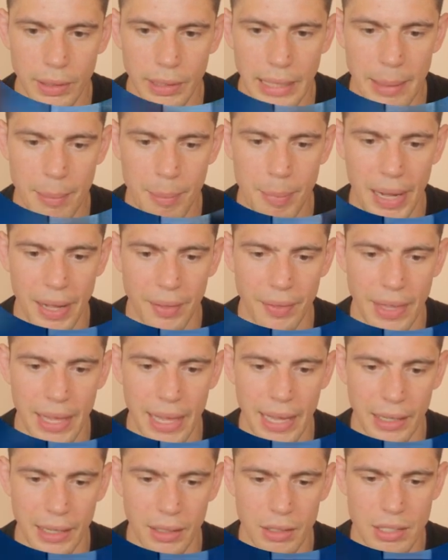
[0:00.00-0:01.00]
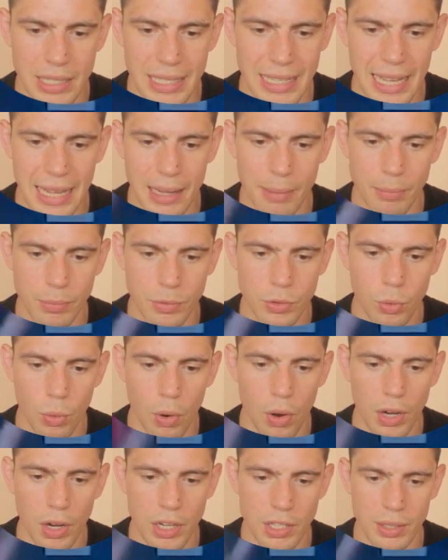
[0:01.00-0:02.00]
impact there because he hit him
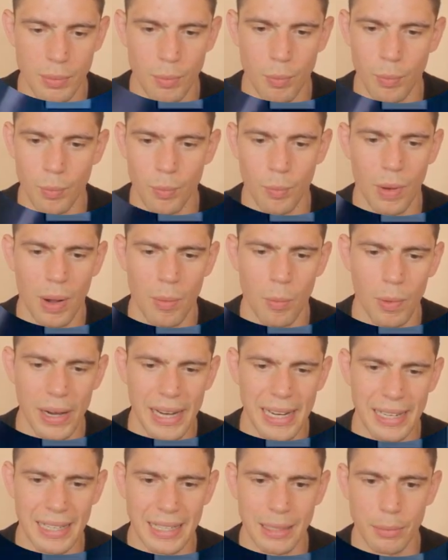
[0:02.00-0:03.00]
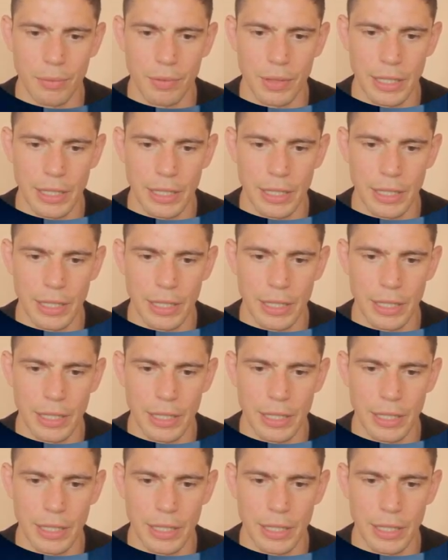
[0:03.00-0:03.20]
twice, and one weirdly with